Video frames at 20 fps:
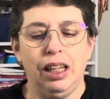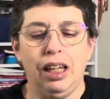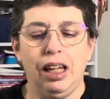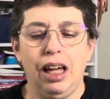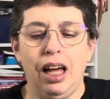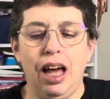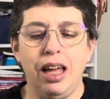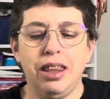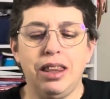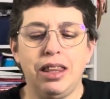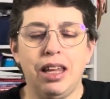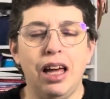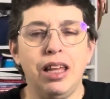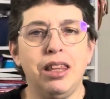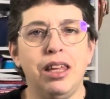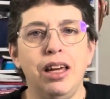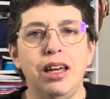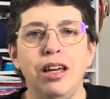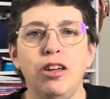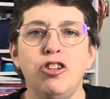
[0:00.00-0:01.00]
I
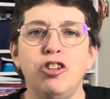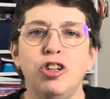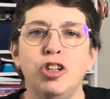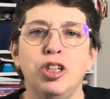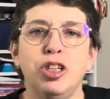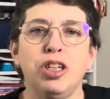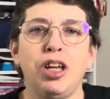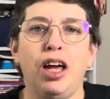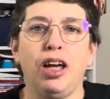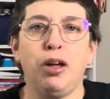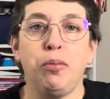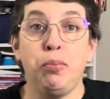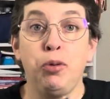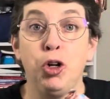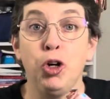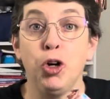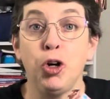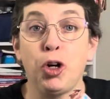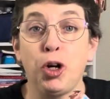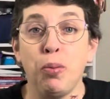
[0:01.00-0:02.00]
think it's just like
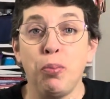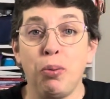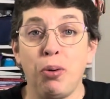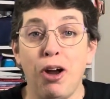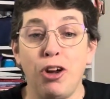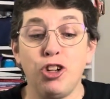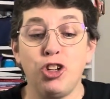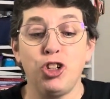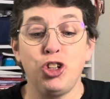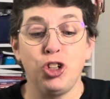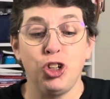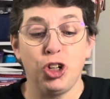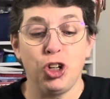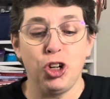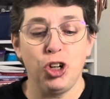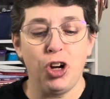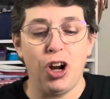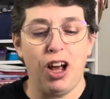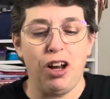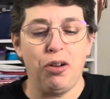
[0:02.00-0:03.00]
pure compressed
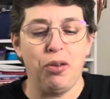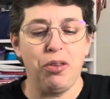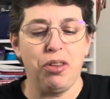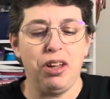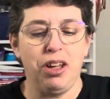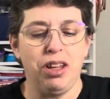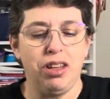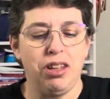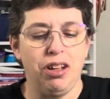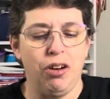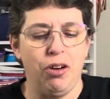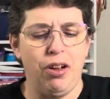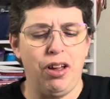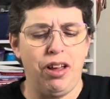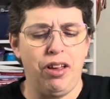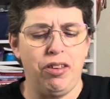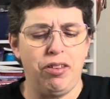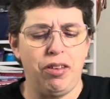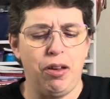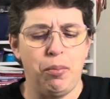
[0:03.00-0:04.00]
sugar. I don't think there
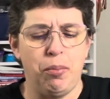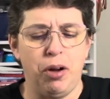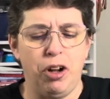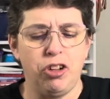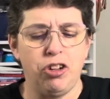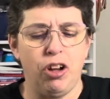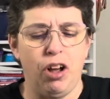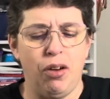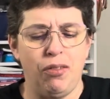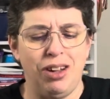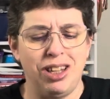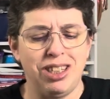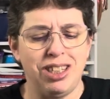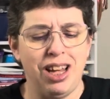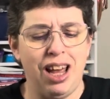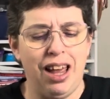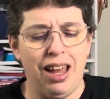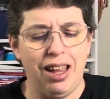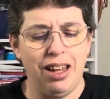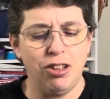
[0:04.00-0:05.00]
is much of a
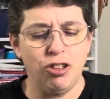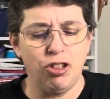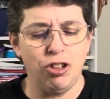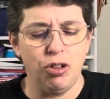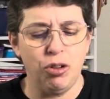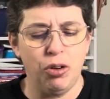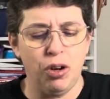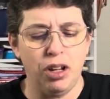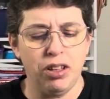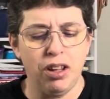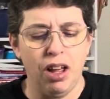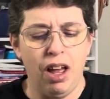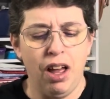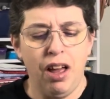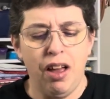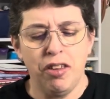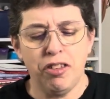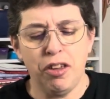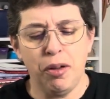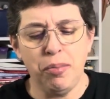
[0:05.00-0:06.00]
tang to it.
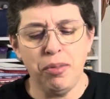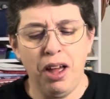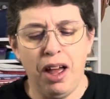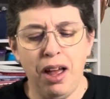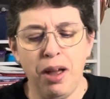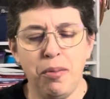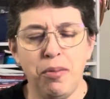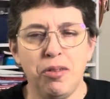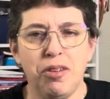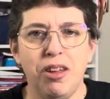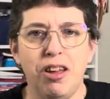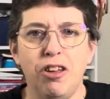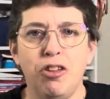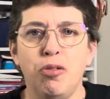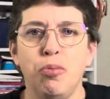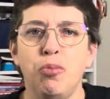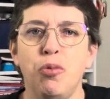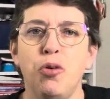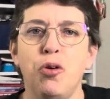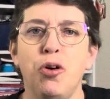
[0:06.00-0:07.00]
Sometimes it's
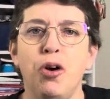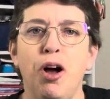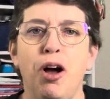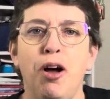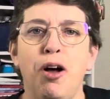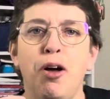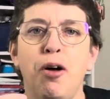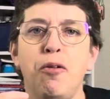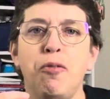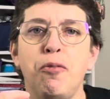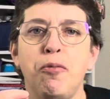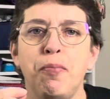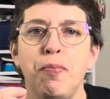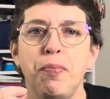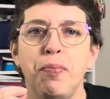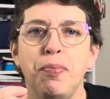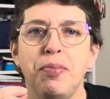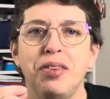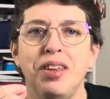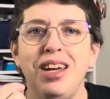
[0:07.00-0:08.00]
more of
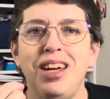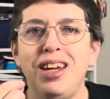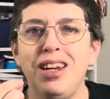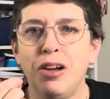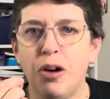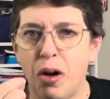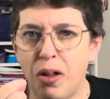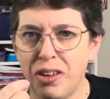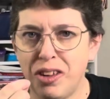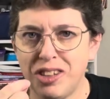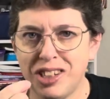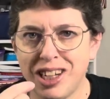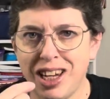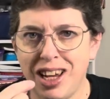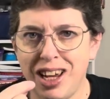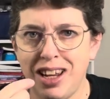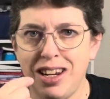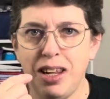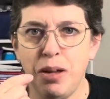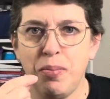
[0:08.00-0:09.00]
eating all this
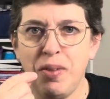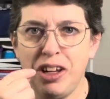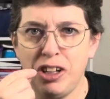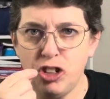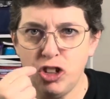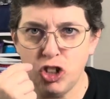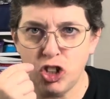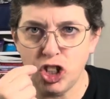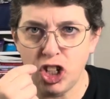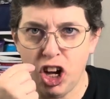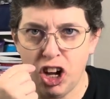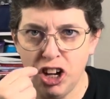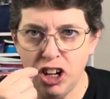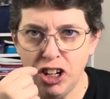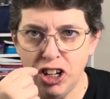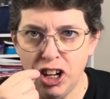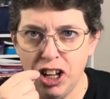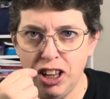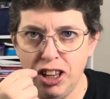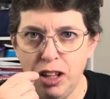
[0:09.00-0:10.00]
candy makes your
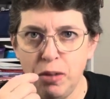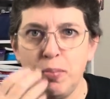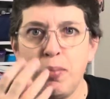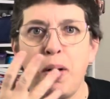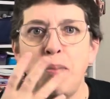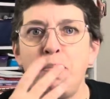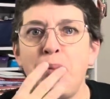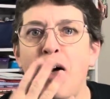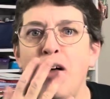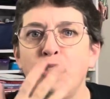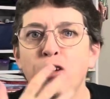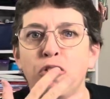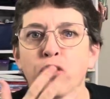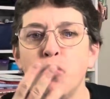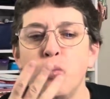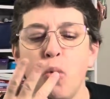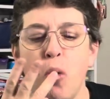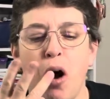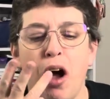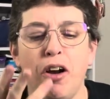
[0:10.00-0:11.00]
tongue, my mouth is
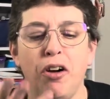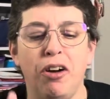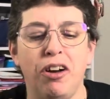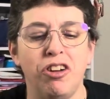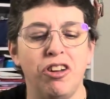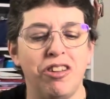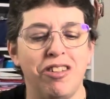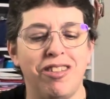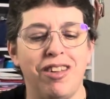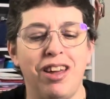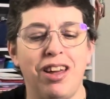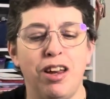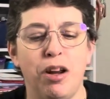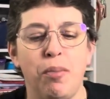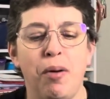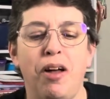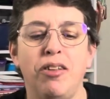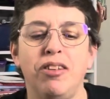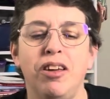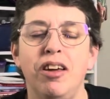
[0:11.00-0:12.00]
watering just thinking
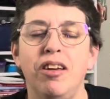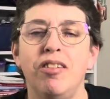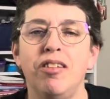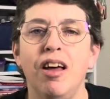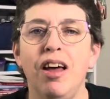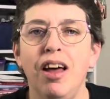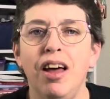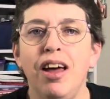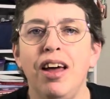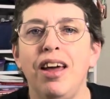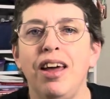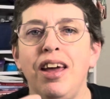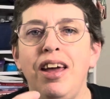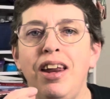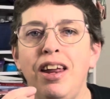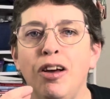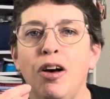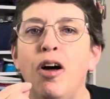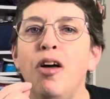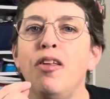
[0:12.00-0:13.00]
about these.
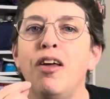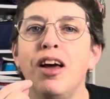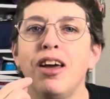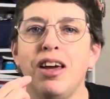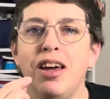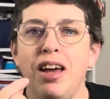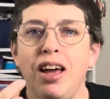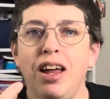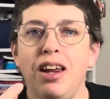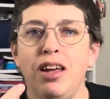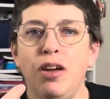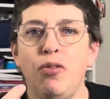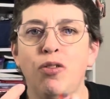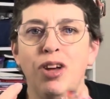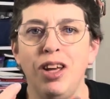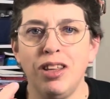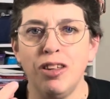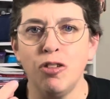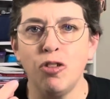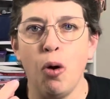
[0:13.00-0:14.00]
Eating all that candy, if
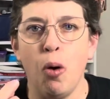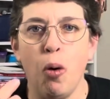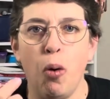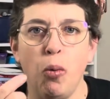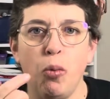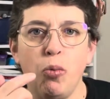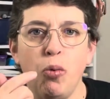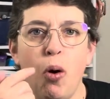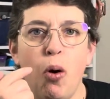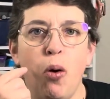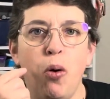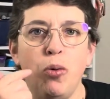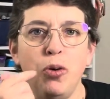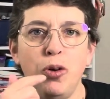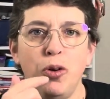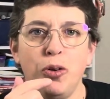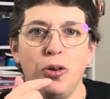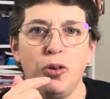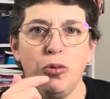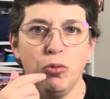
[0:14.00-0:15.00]
you eat this whole roll,
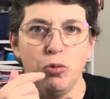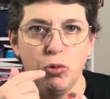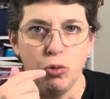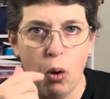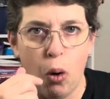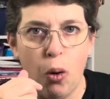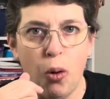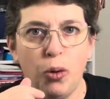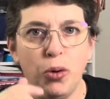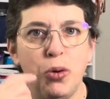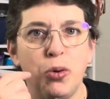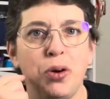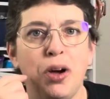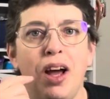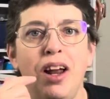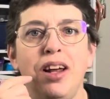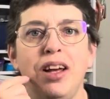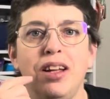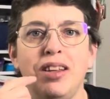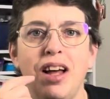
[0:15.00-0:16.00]
you
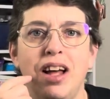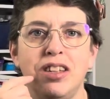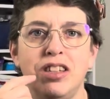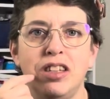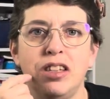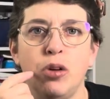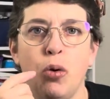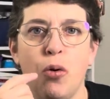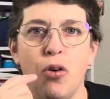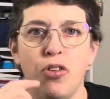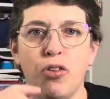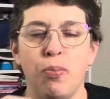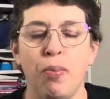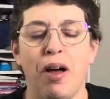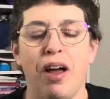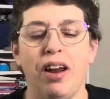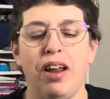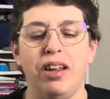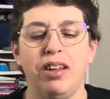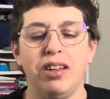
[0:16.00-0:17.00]
kind of get that sore
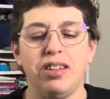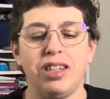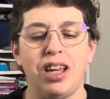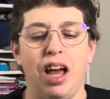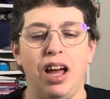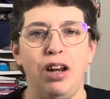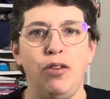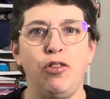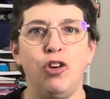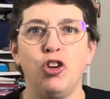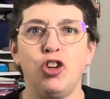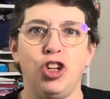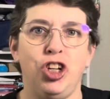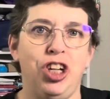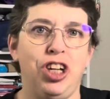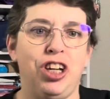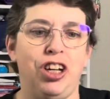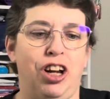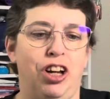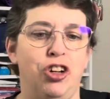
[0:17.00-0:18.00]
spot on the side of your
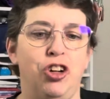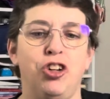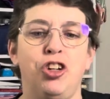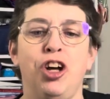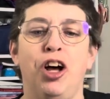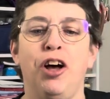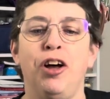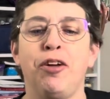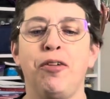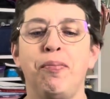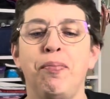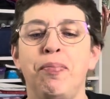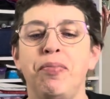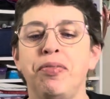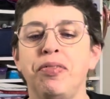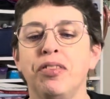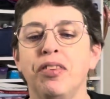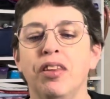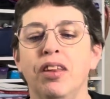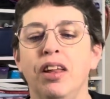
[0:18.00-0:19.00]
cheek and on your tongue.
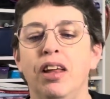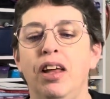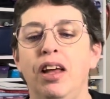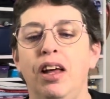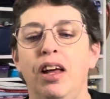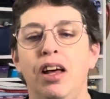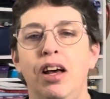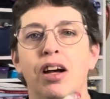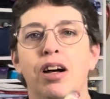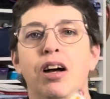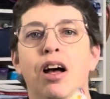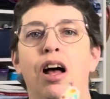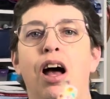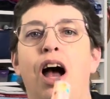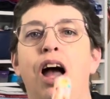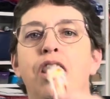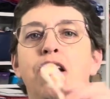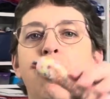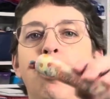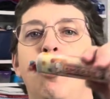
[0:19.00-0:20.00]

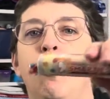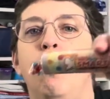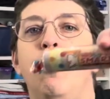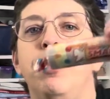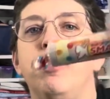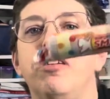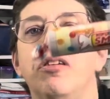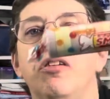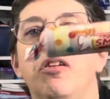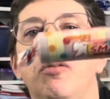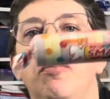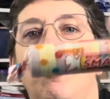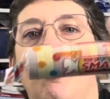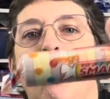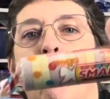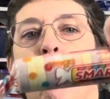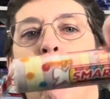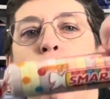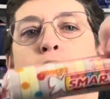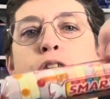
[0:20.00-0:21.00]
I know it's a little bit
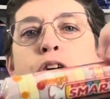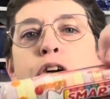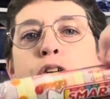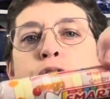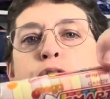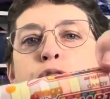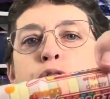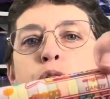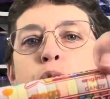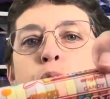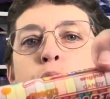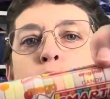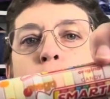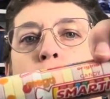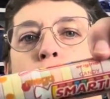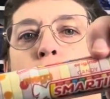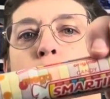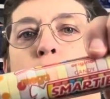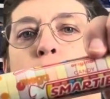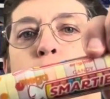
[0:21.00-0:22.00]
harder
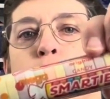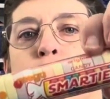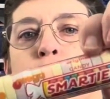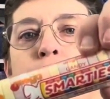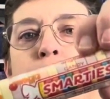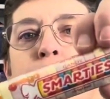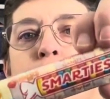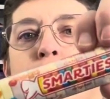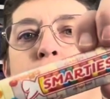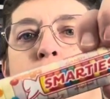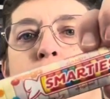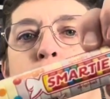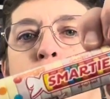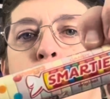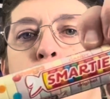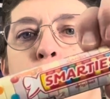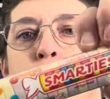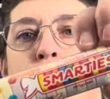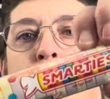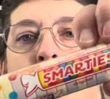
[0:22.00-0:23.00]
for our friends in
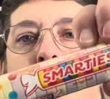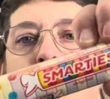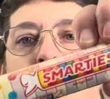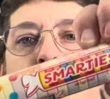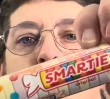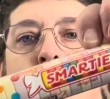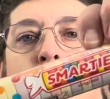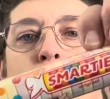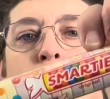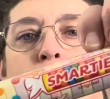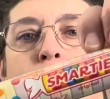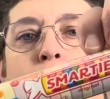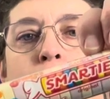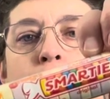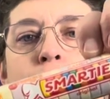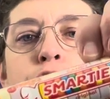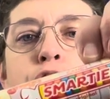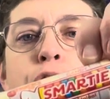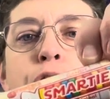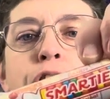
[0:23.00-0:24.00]
the UK and other
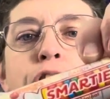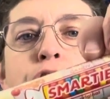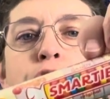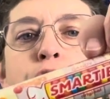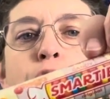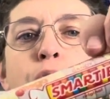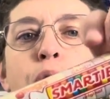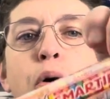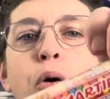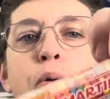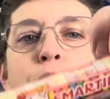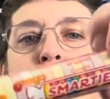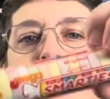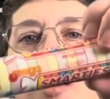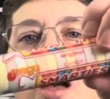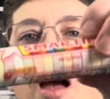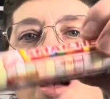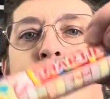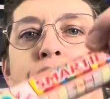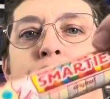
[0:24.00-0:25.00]
countries. You don't always
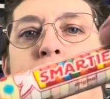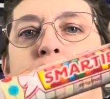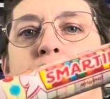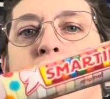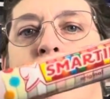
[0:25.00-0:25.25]
have these.